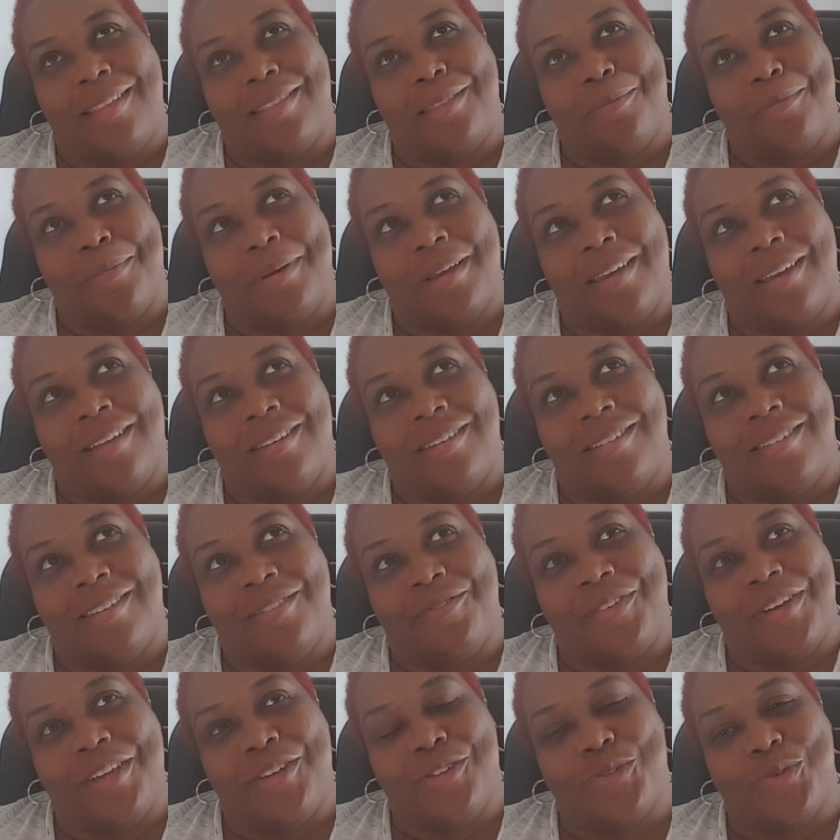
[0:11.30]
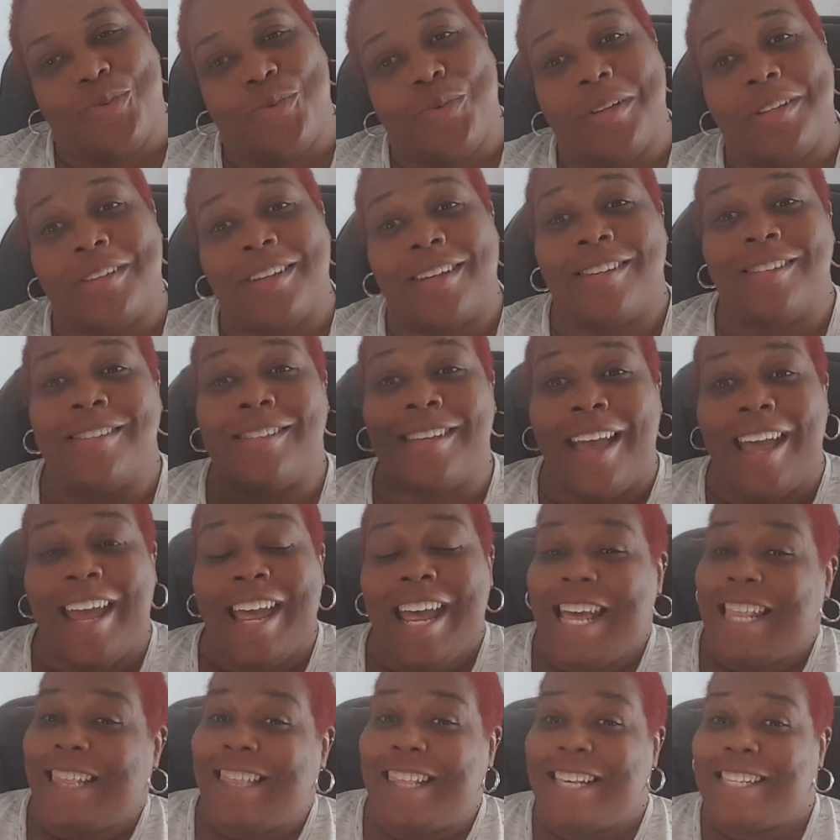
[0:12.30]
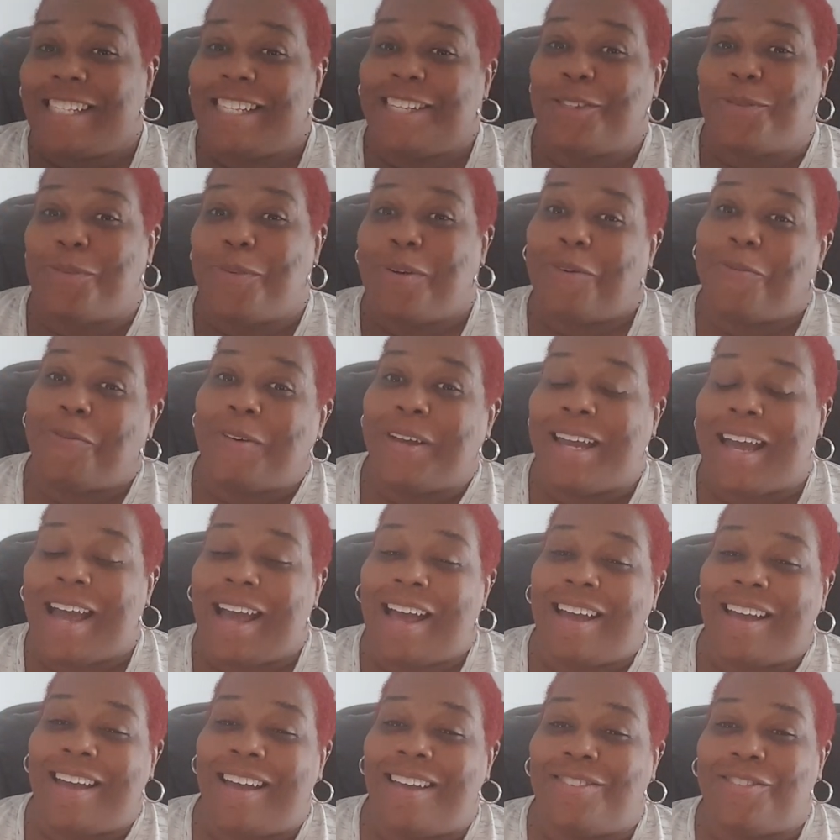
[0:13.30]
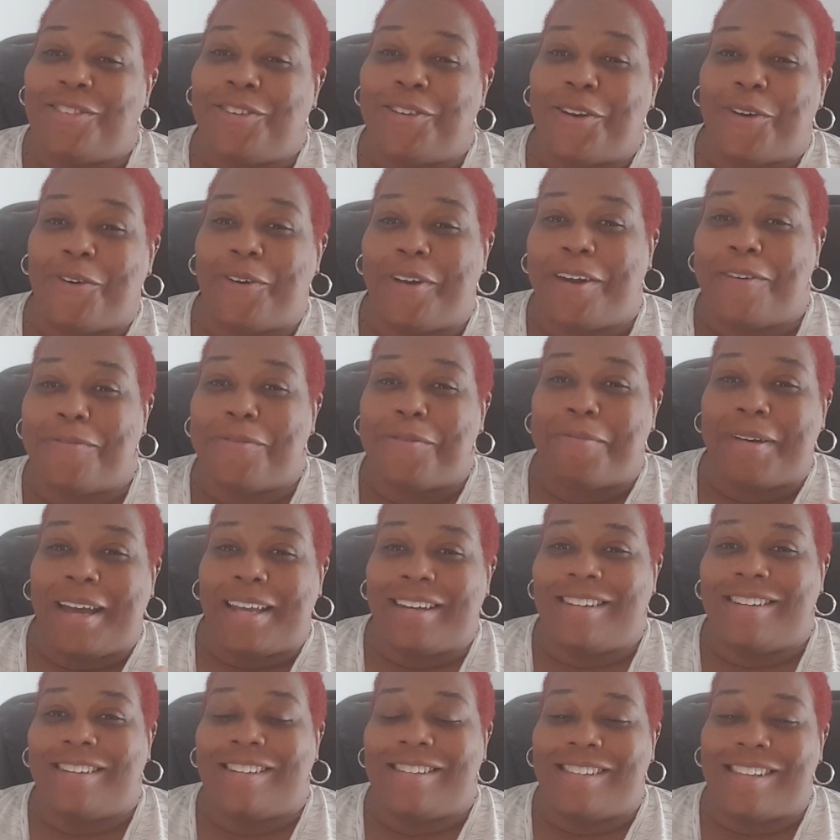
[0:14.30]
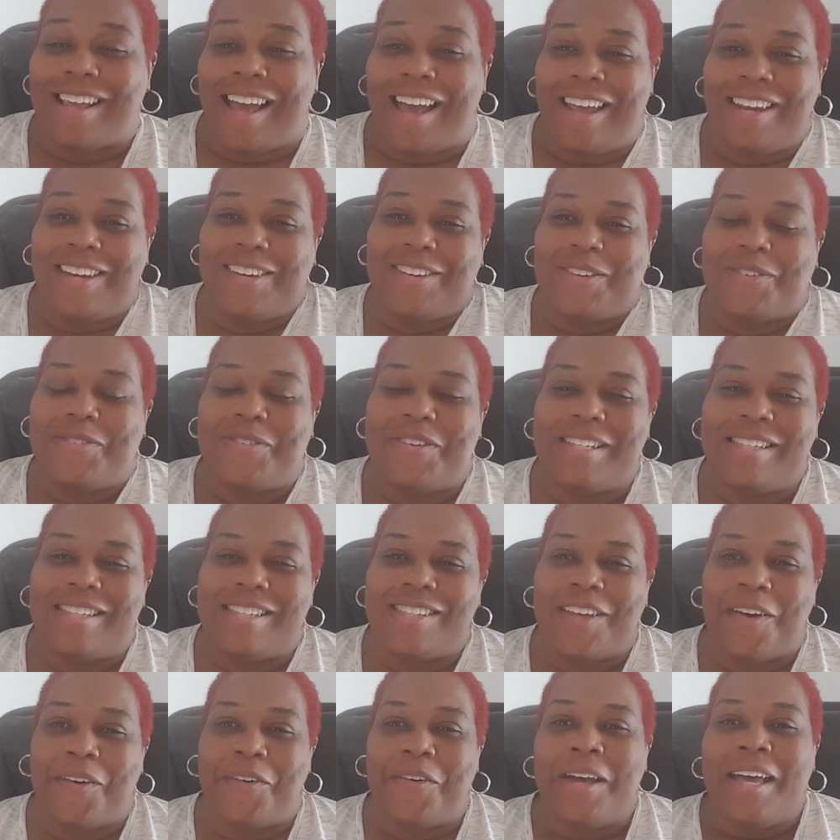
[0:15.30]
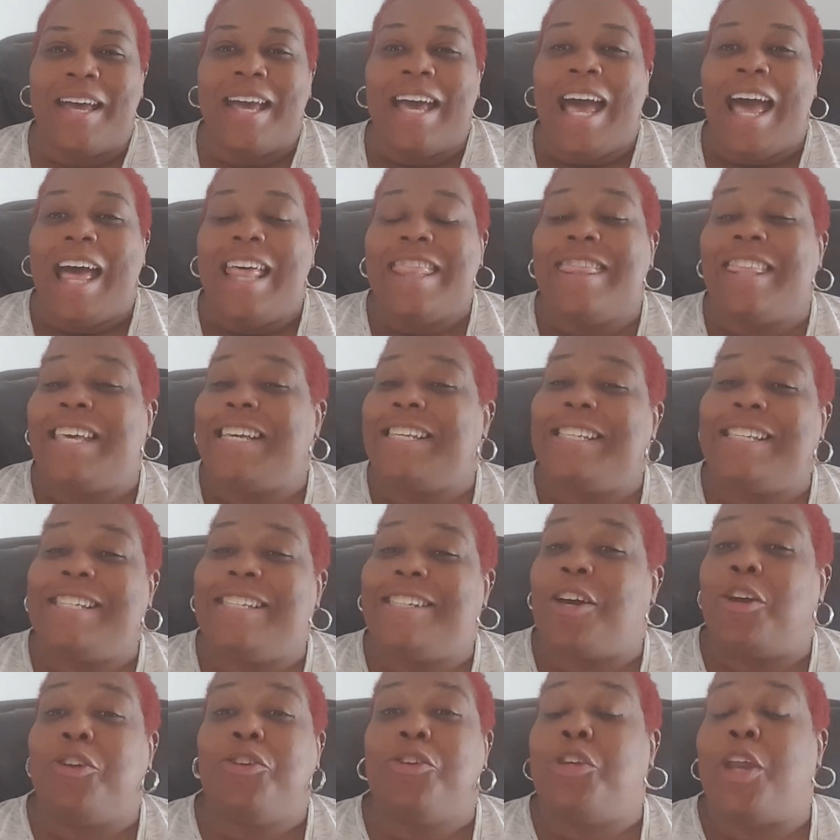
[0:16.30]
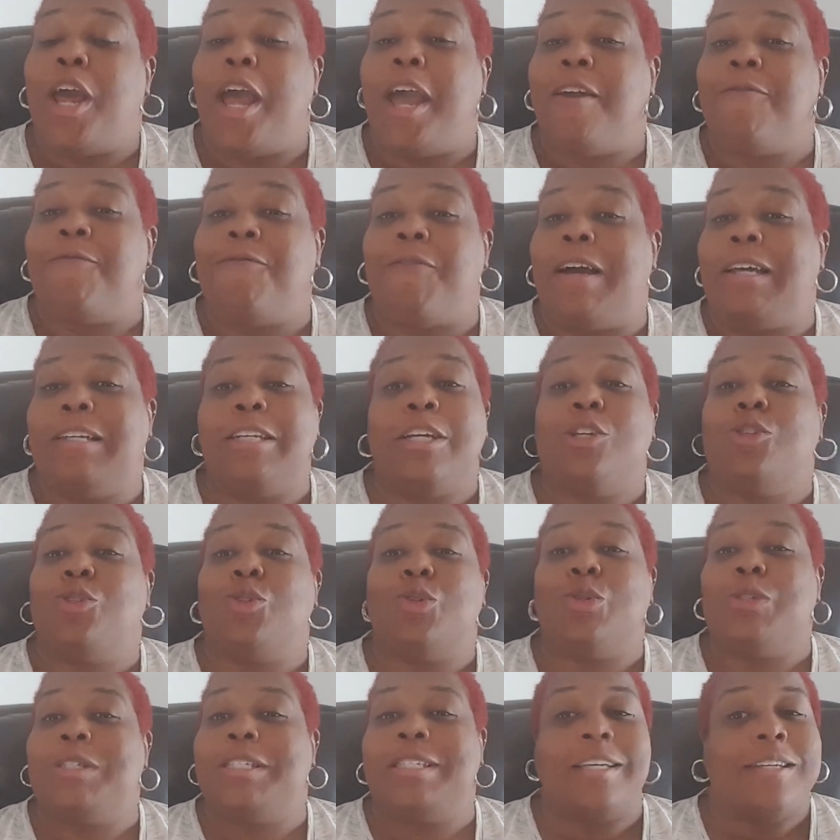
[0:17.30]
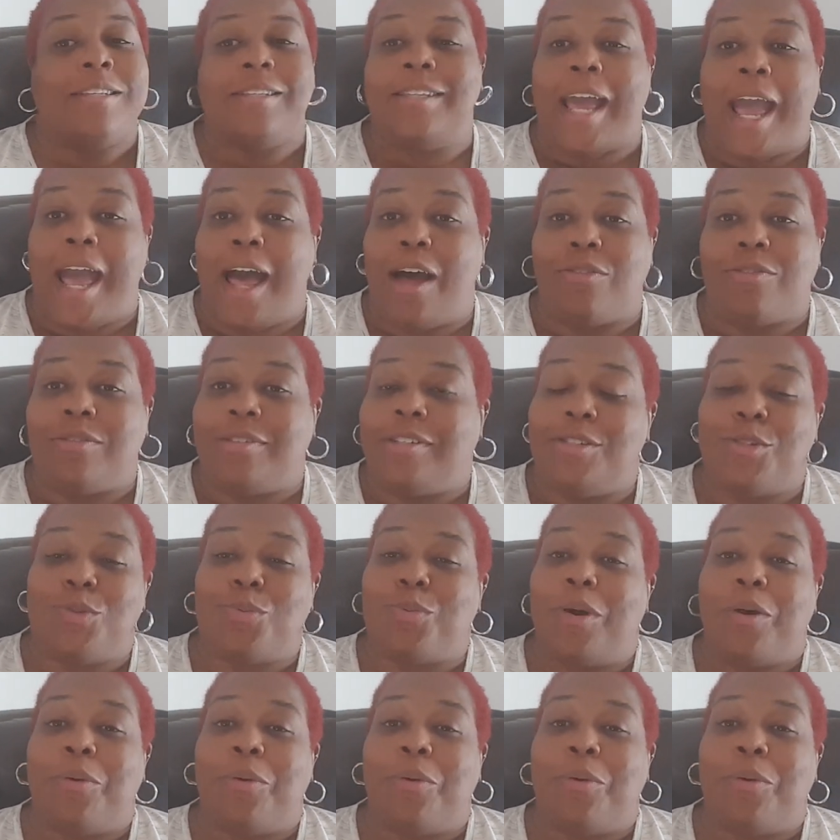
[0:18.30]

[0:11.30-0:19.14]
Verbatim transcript: at the beginning of each one because this is what we got, you know, everybody decided on. So the Sunday financial sit down is